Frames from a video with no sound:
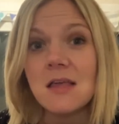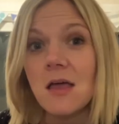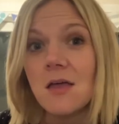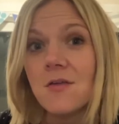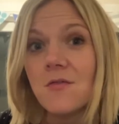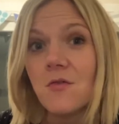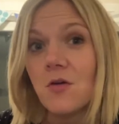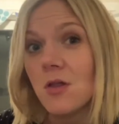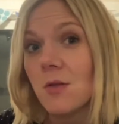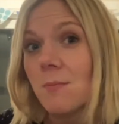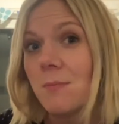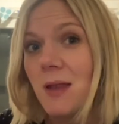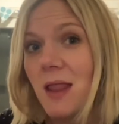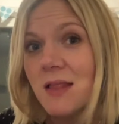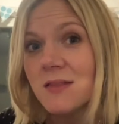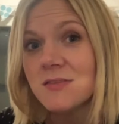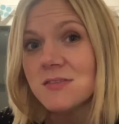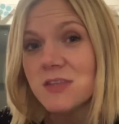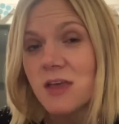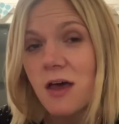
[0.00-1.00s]
you've got a
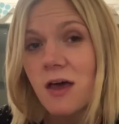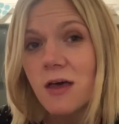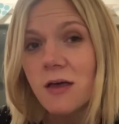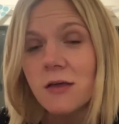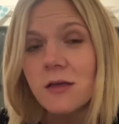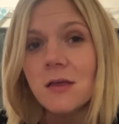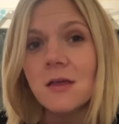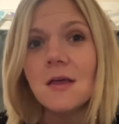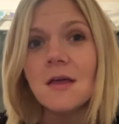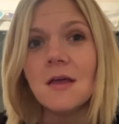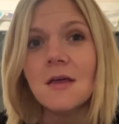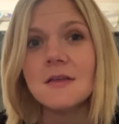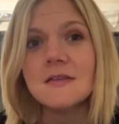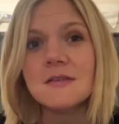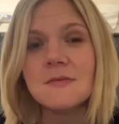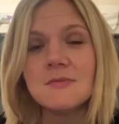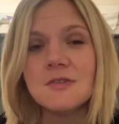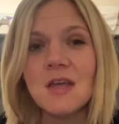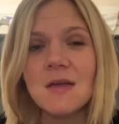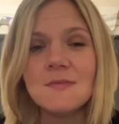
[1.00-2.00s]
blender,
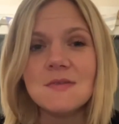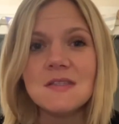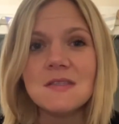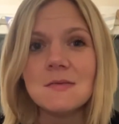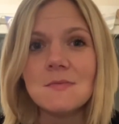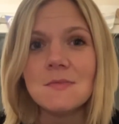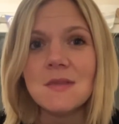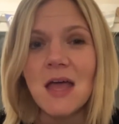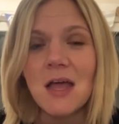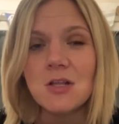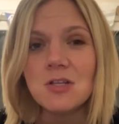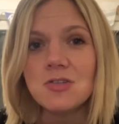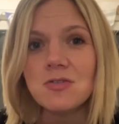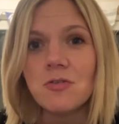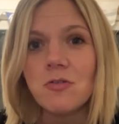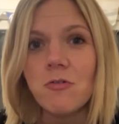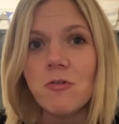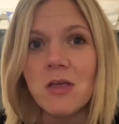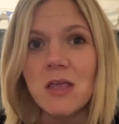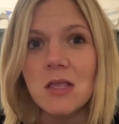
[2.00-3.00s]
sometimes some
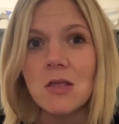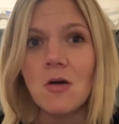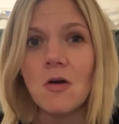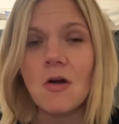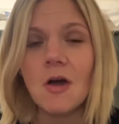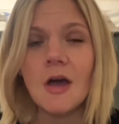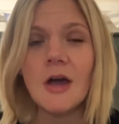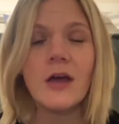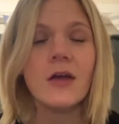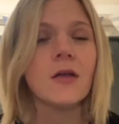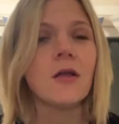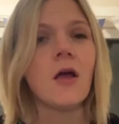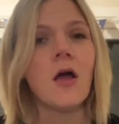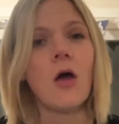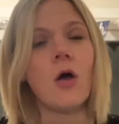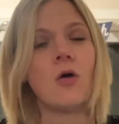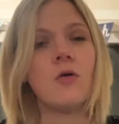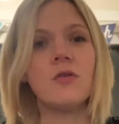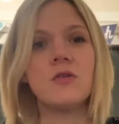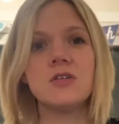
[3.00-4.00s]
natural Greek yogurt,
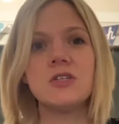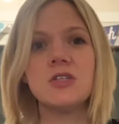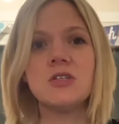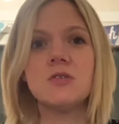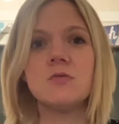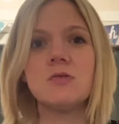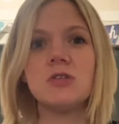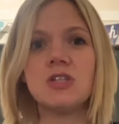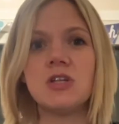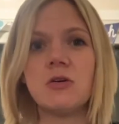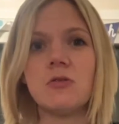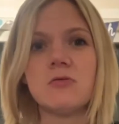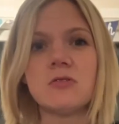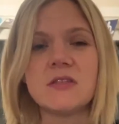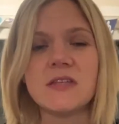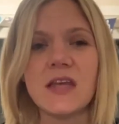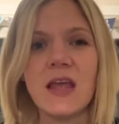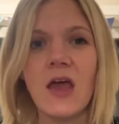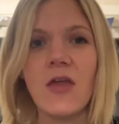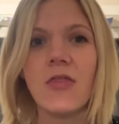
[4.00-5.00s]
swish it all
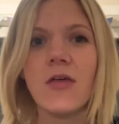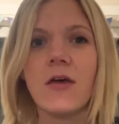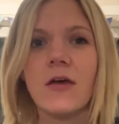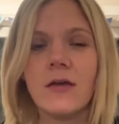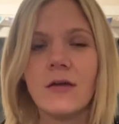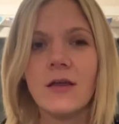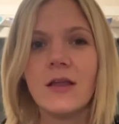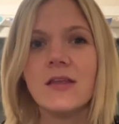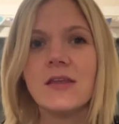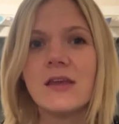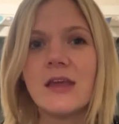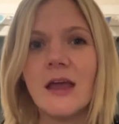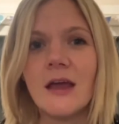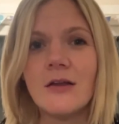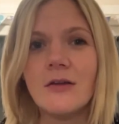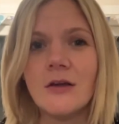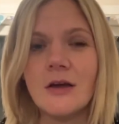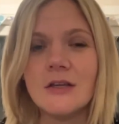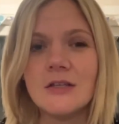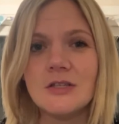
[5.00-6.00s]
together and you
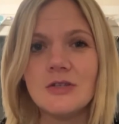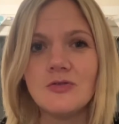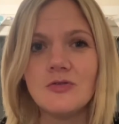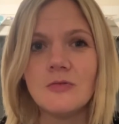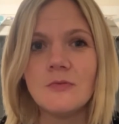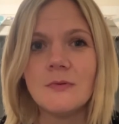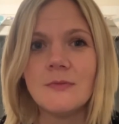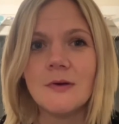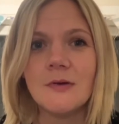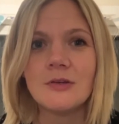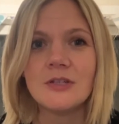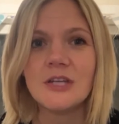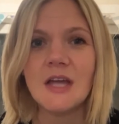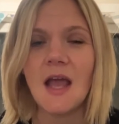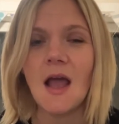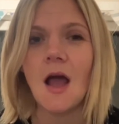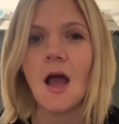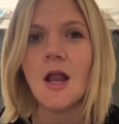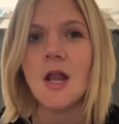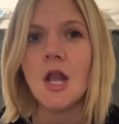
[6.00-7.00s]
get a nice strawberry
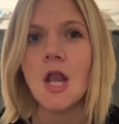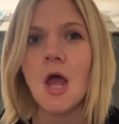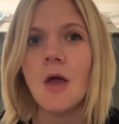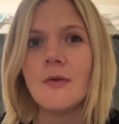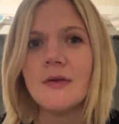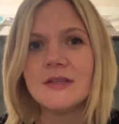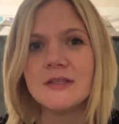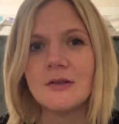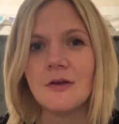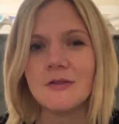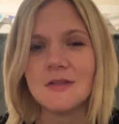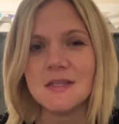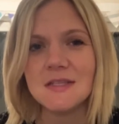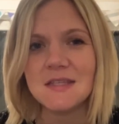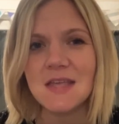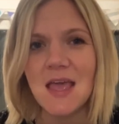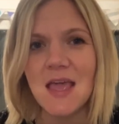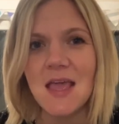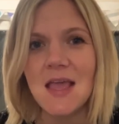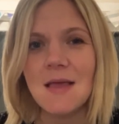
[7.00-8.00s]
milkshake. I know it's not the
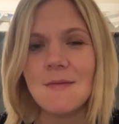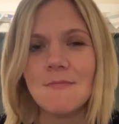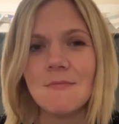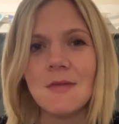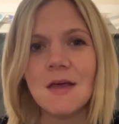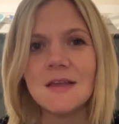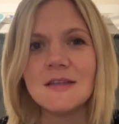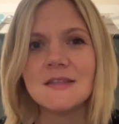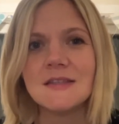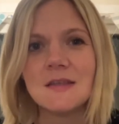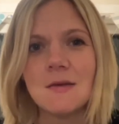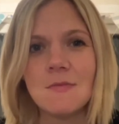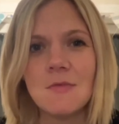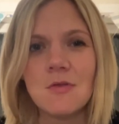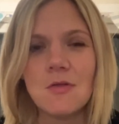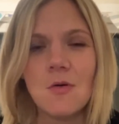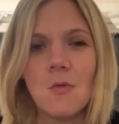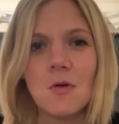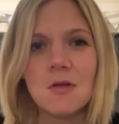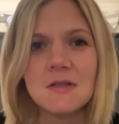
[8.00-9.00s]
same as some
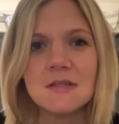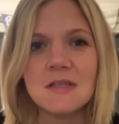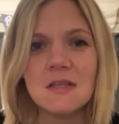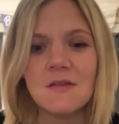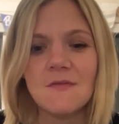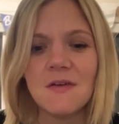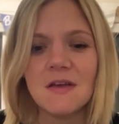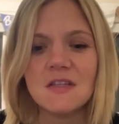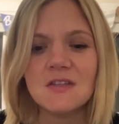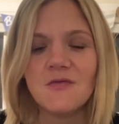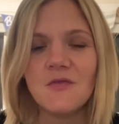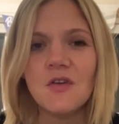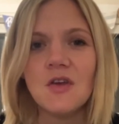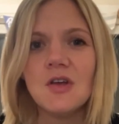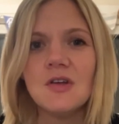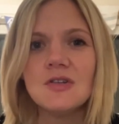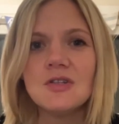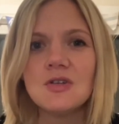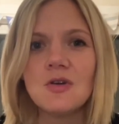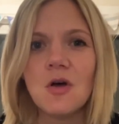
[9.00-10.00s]
of the ones in the fast
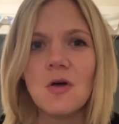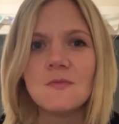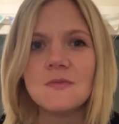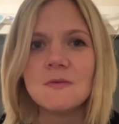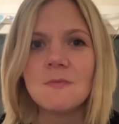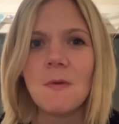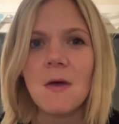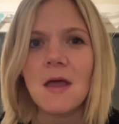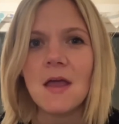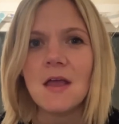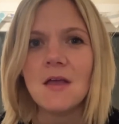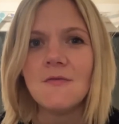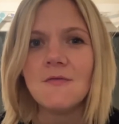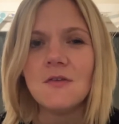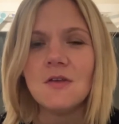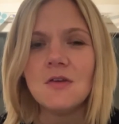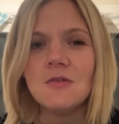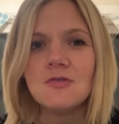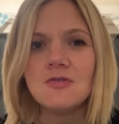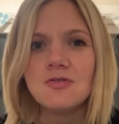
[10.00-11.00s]
food shops, but if
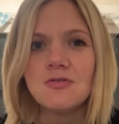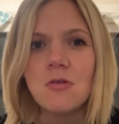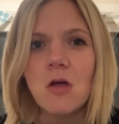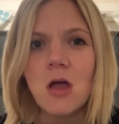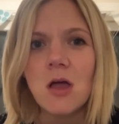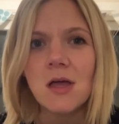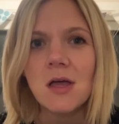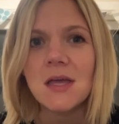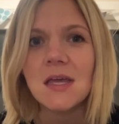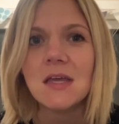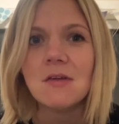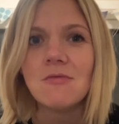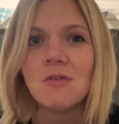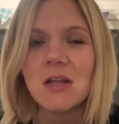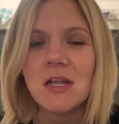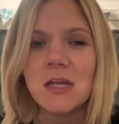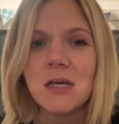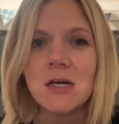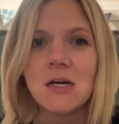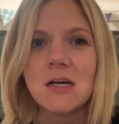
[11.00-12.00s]
you try
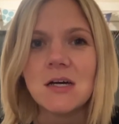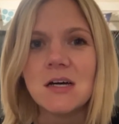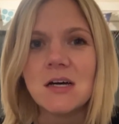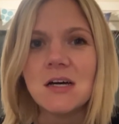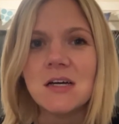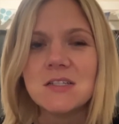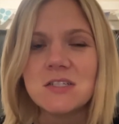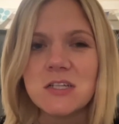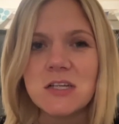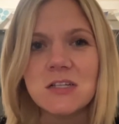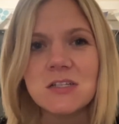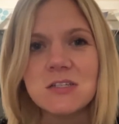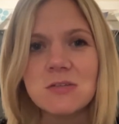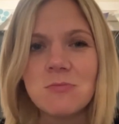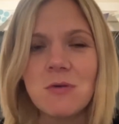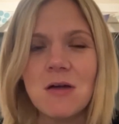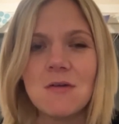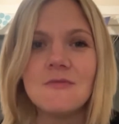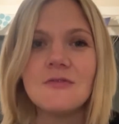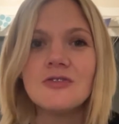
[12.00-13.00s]
really hard to,
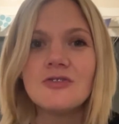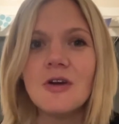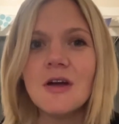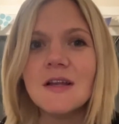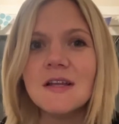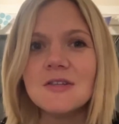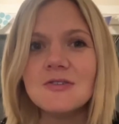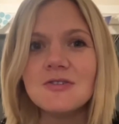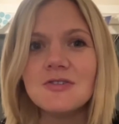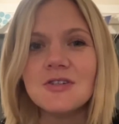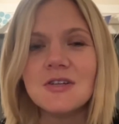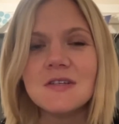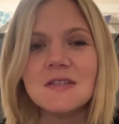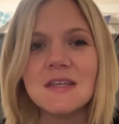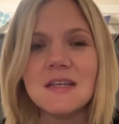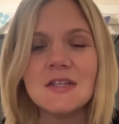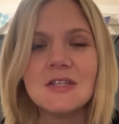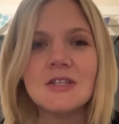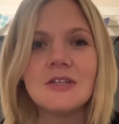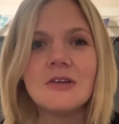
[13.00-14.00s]
well, if you try and introduce
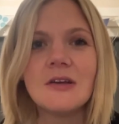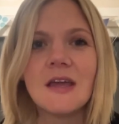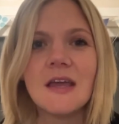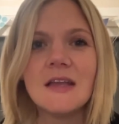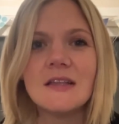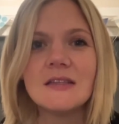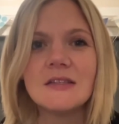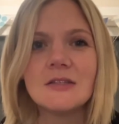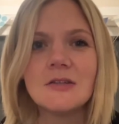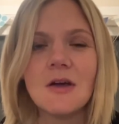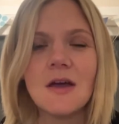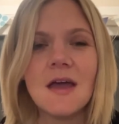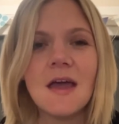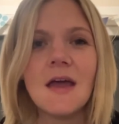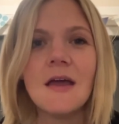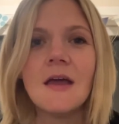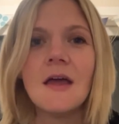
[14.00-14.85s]
it into your kids' diet,